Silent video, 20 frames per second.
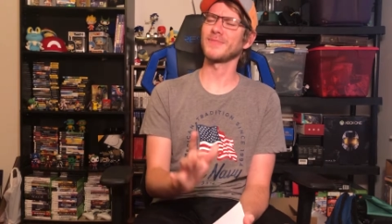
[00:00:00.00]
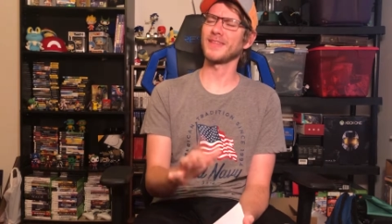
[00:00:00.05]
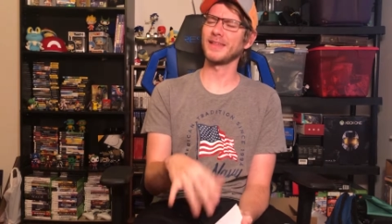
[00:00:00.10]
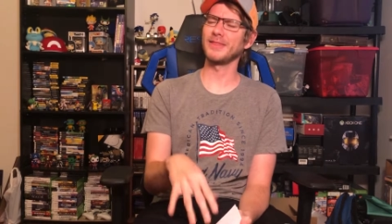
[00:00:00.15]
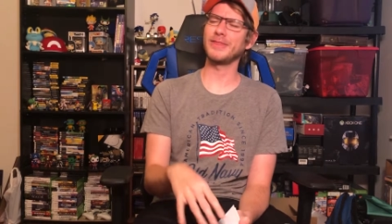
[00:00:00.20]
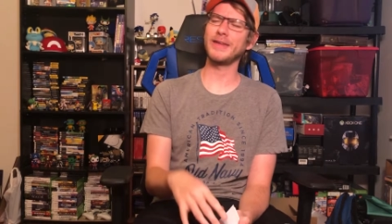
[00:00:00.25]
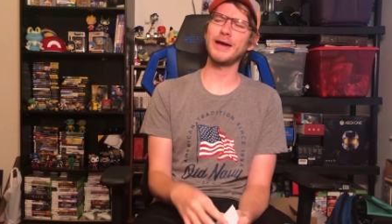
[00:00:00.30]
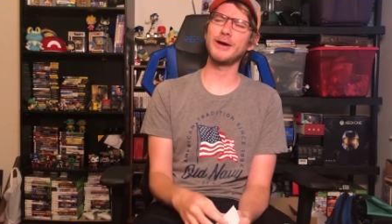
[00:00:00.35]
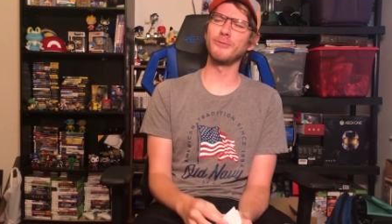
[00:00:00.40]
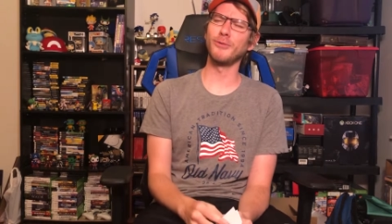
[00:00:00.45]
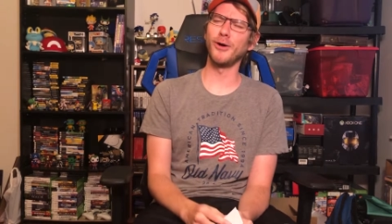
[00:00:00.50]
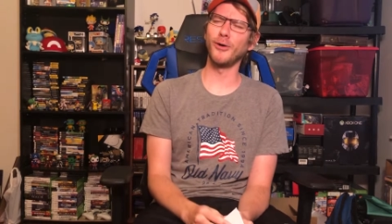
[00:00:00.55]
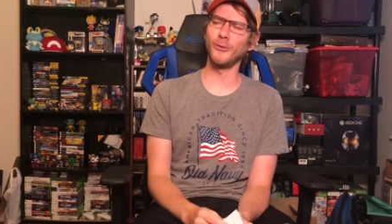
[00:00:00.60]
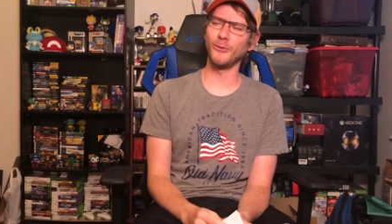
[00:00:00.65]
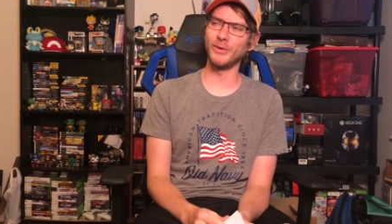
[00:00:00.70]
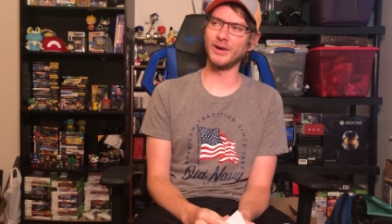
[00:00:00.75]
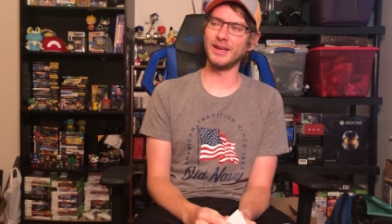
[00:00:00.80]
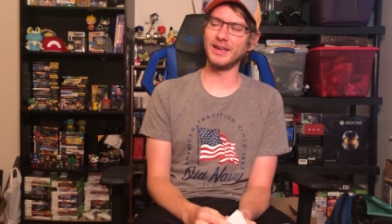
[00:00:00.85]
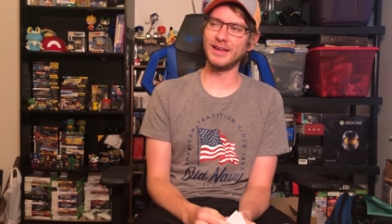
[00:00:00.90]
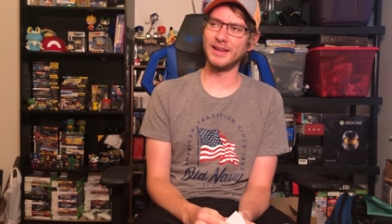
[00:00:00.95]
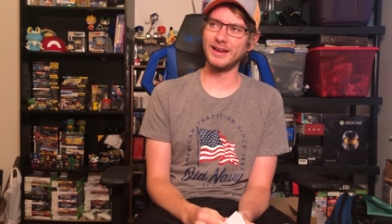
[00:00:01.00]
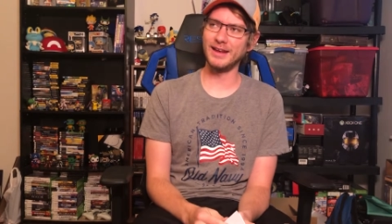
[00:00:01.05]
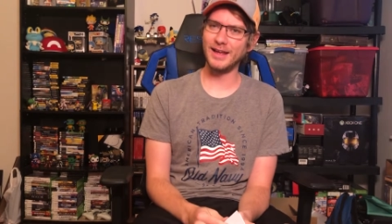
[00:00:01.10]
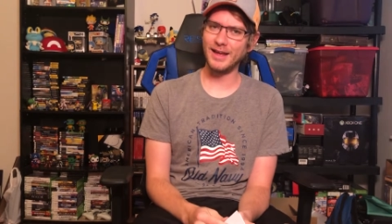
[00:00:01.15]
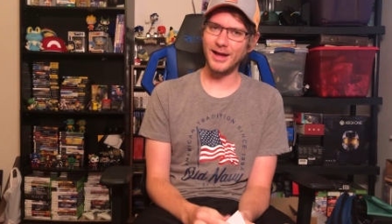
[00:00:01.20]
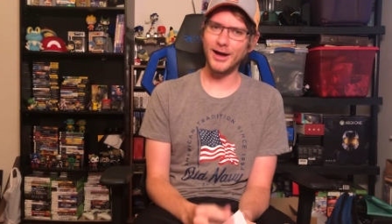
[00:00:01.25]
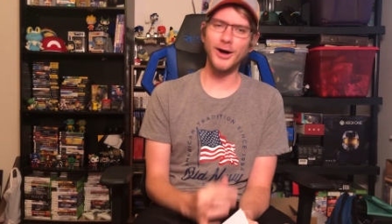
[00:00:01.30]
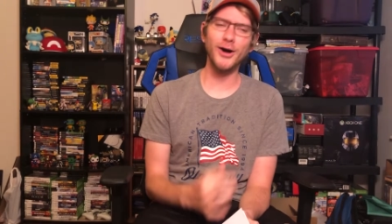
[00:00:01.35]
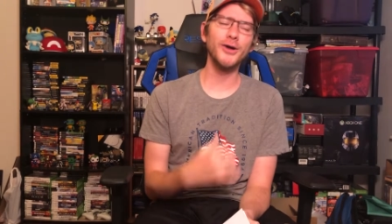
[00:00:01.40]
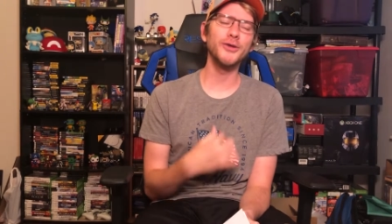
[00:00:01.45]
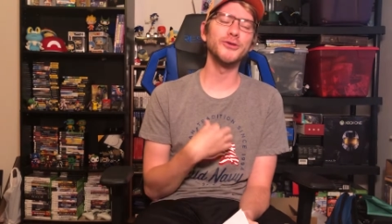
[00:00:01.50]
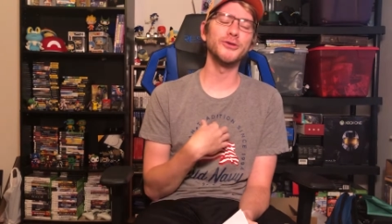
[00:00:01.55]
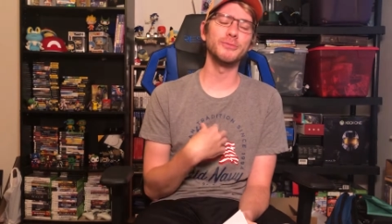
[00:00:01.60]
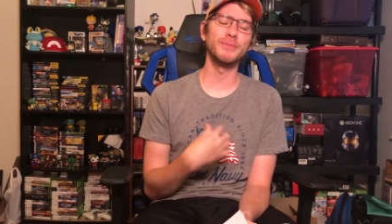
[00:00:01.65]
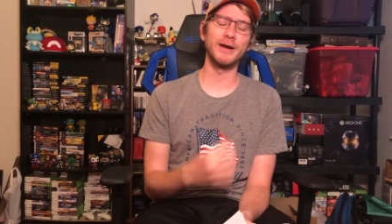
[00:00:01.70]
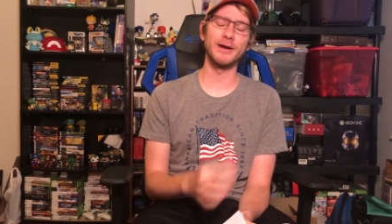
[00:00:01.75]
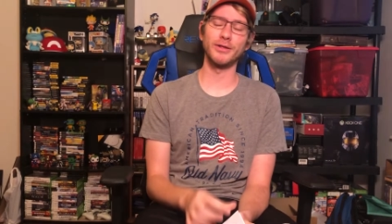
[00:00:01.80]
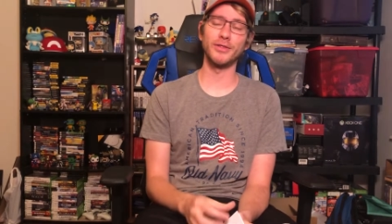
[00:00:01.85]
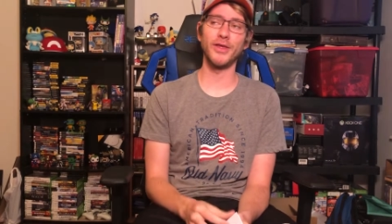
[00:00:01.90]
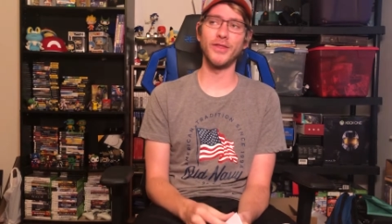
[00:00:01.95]
they won't win, I'll do
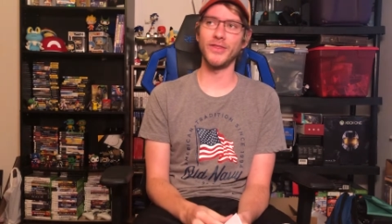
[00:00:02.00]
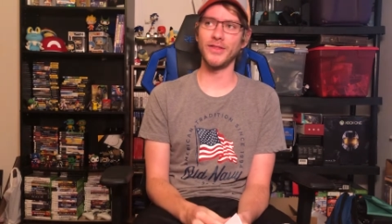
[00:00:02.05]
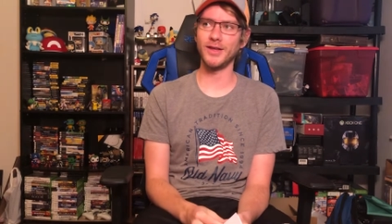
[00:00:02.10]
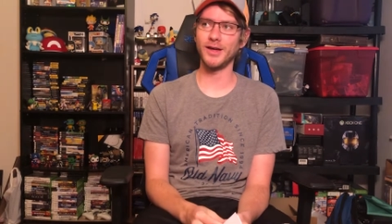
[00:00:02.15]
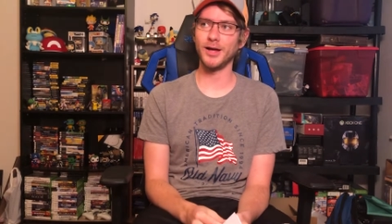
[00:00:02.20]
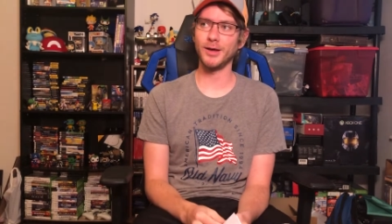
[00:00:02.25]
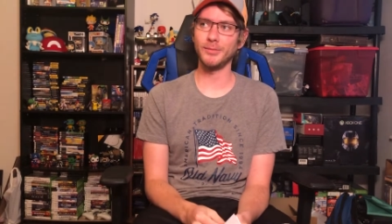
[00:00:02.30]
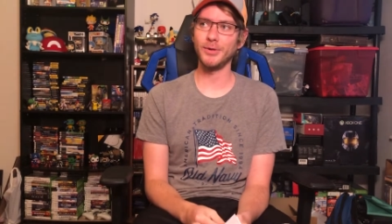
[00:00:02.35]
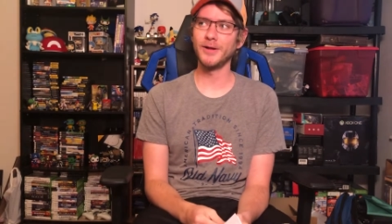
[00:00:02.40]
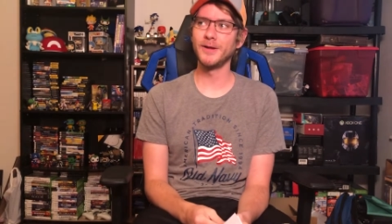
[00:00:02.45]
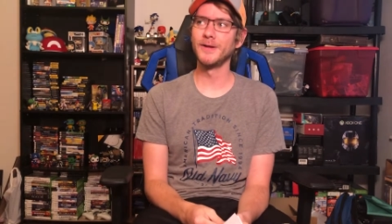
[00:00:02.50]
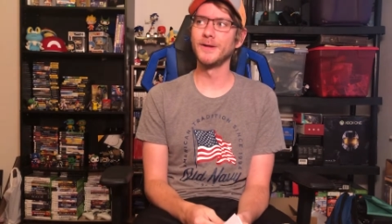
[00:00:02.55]
better than them.